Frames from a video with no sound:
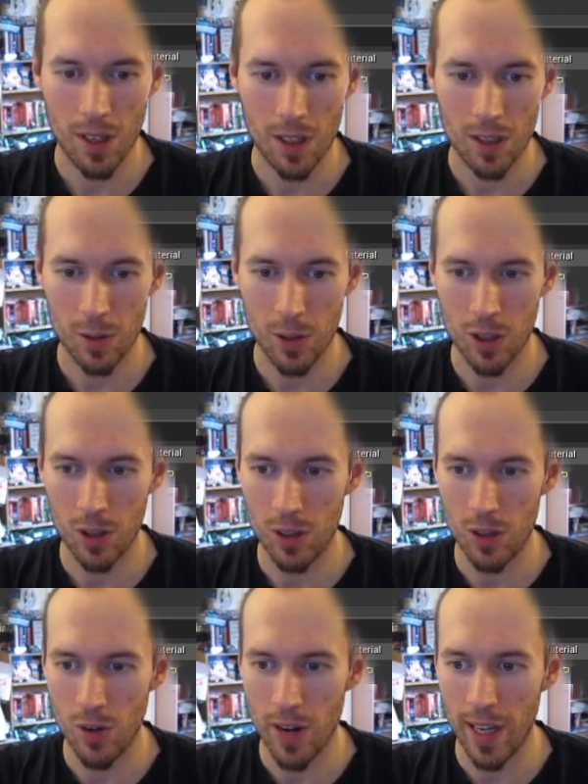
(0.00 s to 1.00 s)
so I'm just gonna
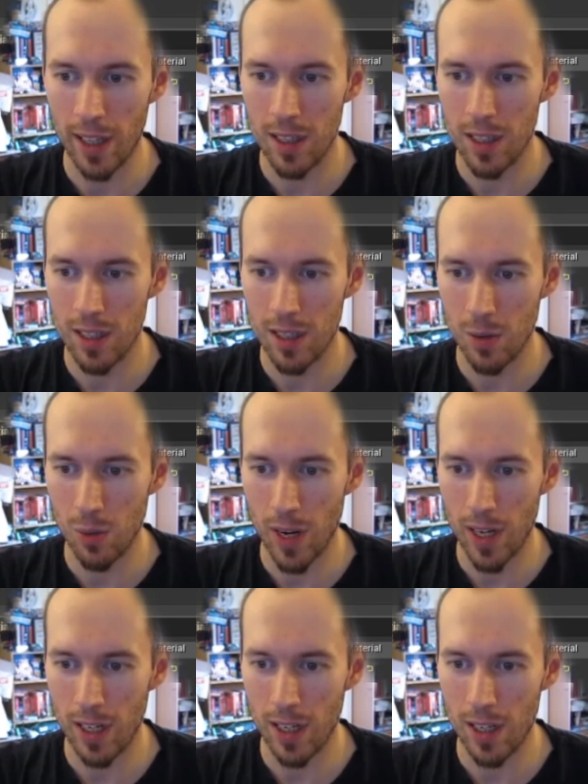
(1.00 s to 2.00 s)
drag this
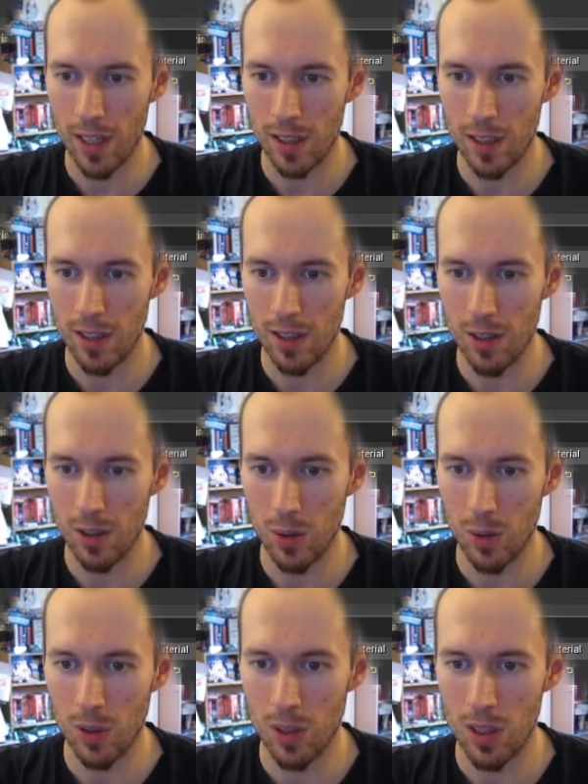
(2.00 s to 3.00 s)
right in
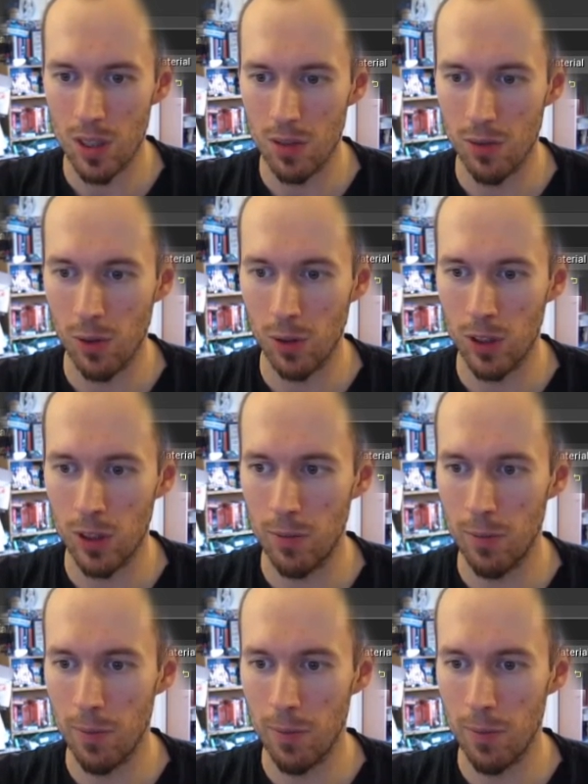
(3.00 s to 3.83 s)
to this folder.